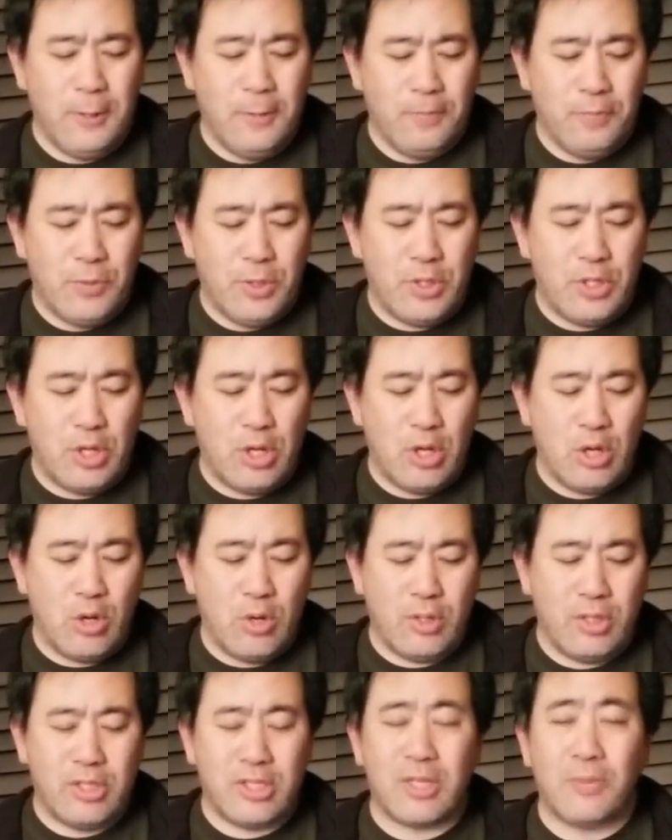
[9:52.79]
So,
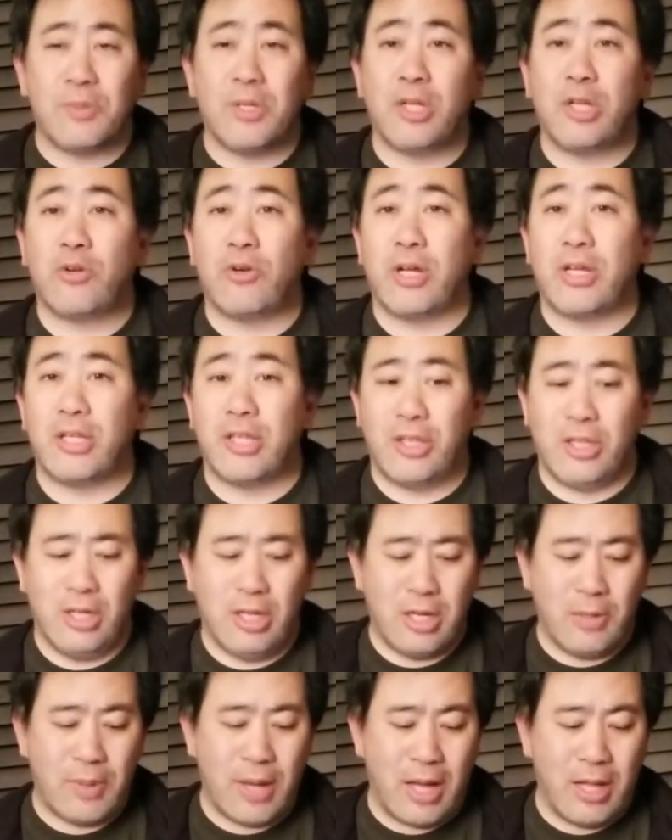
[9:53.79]
something great to think
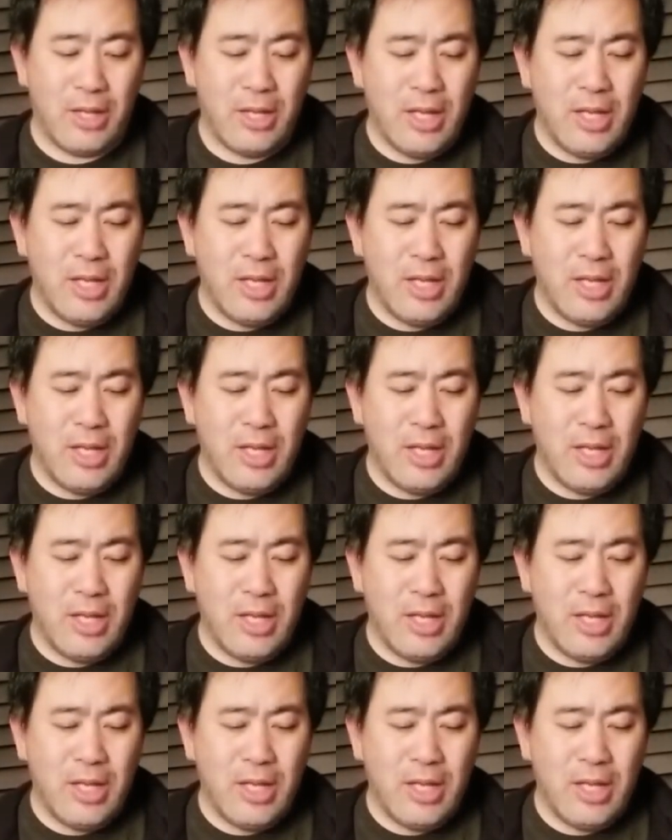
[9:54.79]
about.